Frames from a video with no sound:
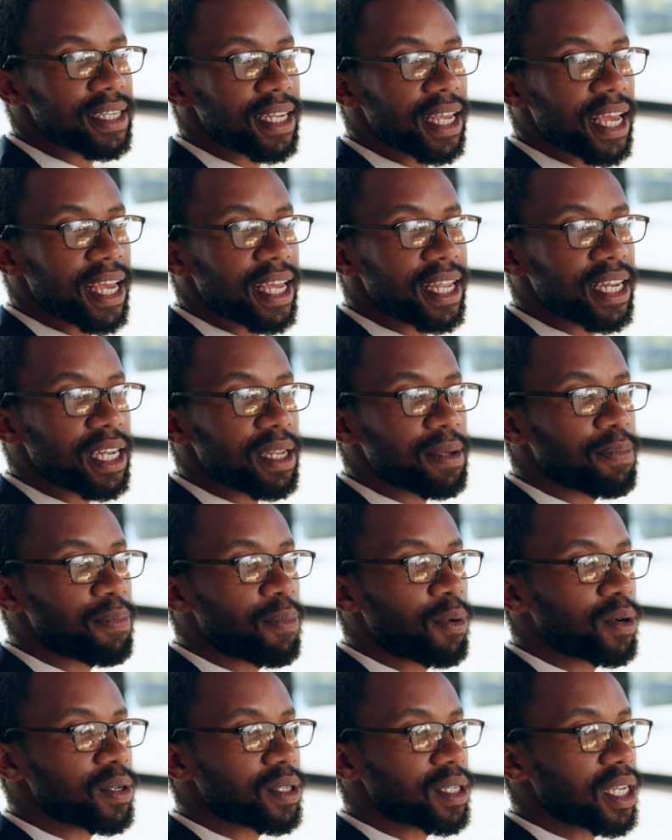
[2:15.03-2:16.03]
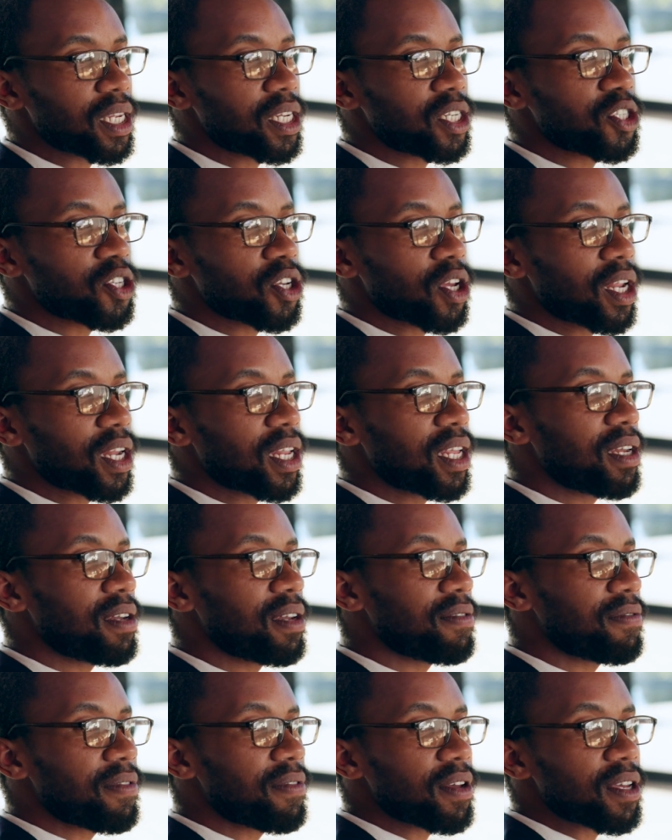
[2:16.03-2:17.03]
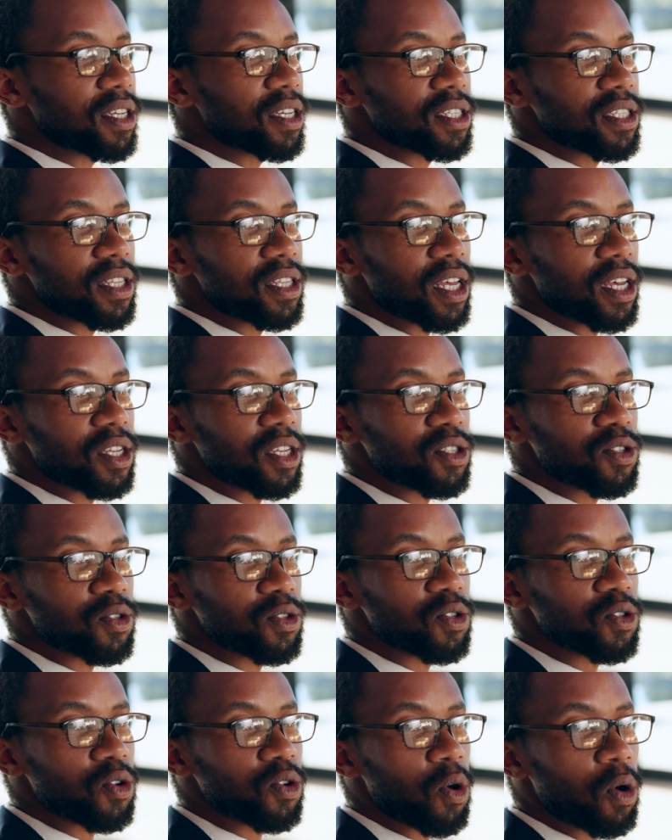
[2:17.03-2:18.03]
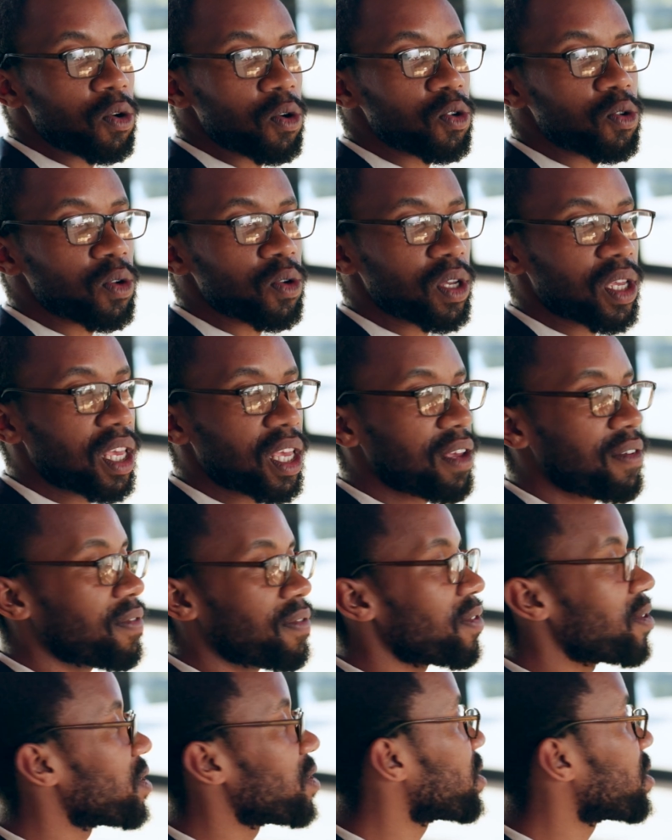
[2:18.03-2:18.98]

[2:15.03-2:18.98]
have something that needs to be updated or replaced. So don't review a bunch